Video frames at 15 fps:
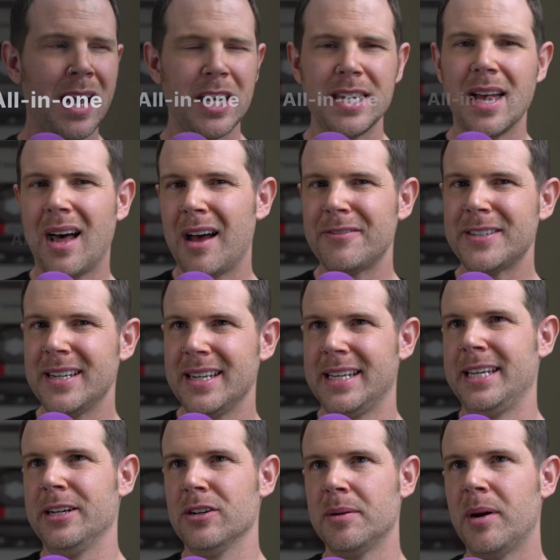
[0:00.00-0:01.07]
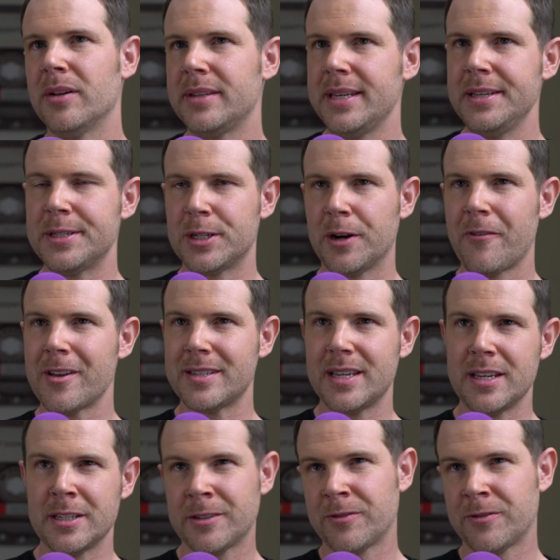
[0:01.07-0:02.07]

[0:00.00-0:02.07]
You often hear about these services